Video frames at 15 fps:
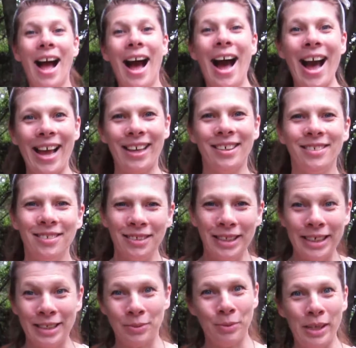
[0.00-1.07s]
Hi,
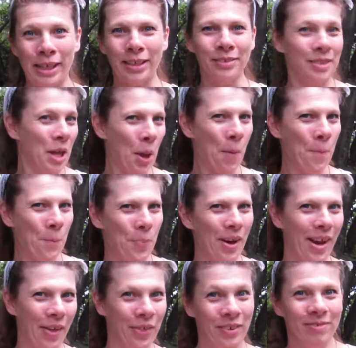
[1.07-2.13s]
it's me,
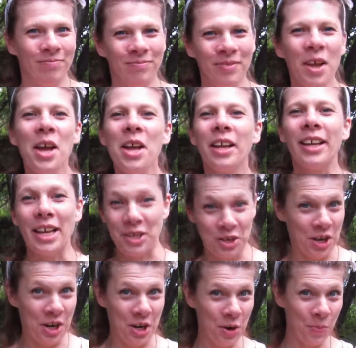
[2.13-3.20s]
Beth. You
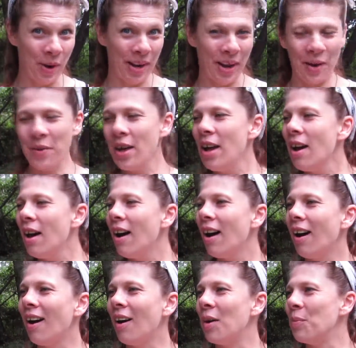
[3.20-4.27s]
shouldn't know by now.
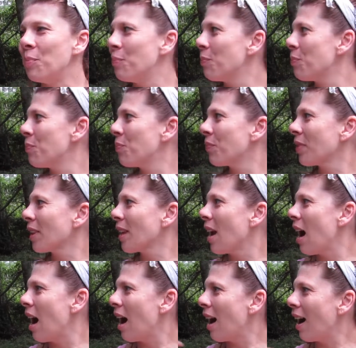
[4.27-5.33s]

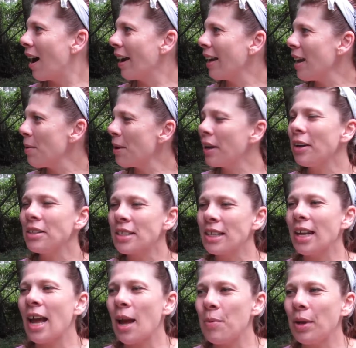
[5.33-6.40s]
I came in here
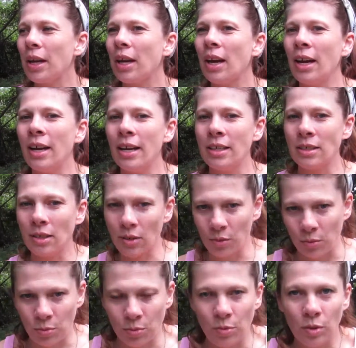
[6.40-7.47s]
today because, oh,
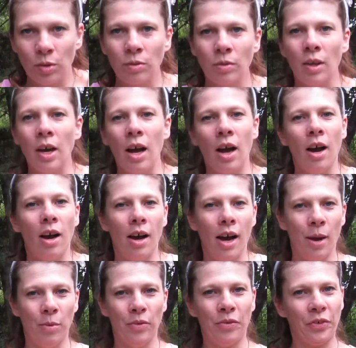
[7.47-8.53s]
I
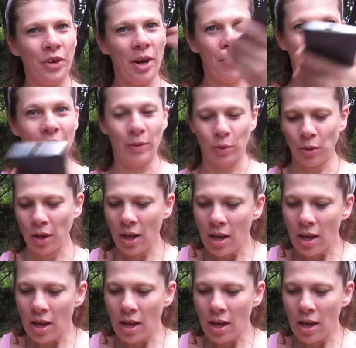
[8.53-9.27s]
almost forgot my phone.